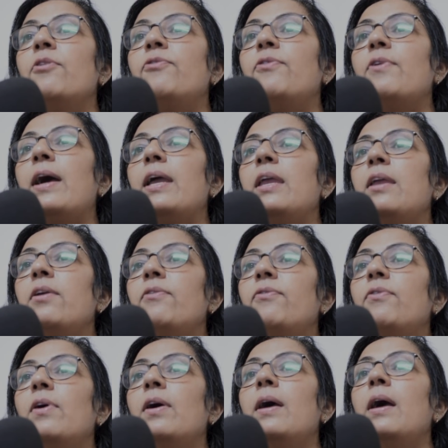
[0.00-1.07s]
5,
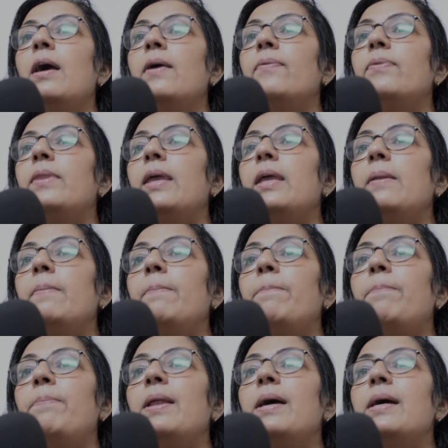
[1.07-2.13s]
then
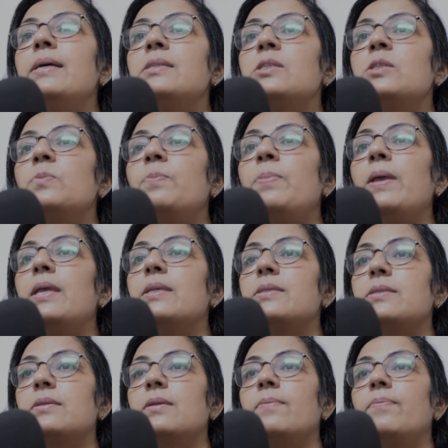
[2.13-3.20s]
plus
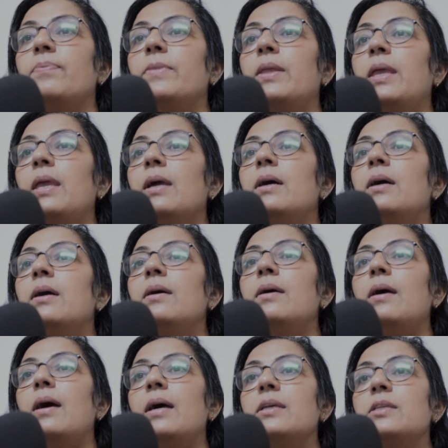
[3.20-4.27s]
space. Here
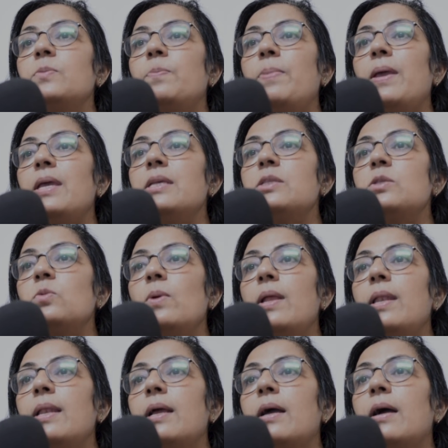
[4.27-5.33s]
a space
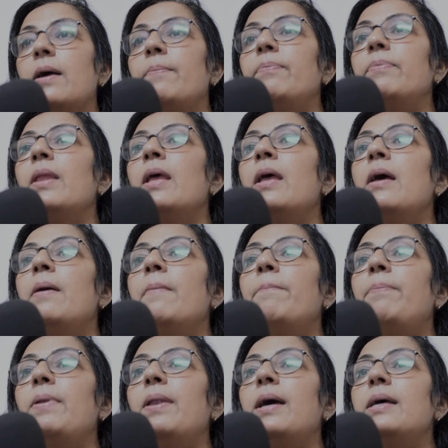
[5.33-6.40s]
will come,
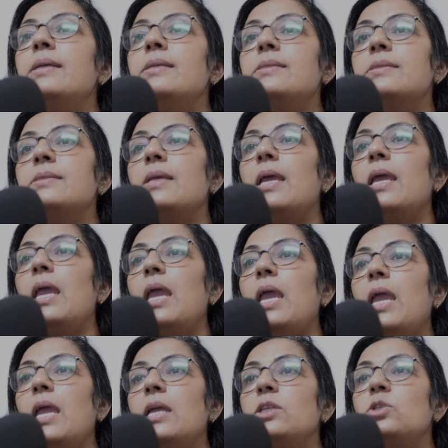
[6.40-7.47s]
plus
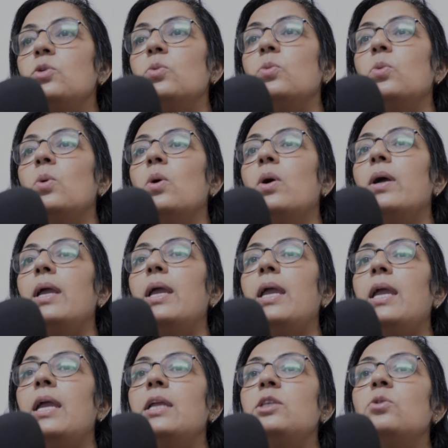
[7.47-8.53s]
A2.
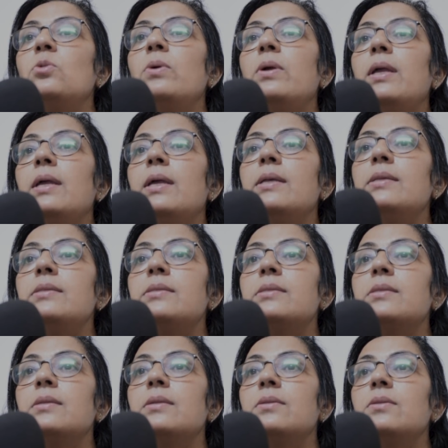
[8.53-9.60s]
A2 is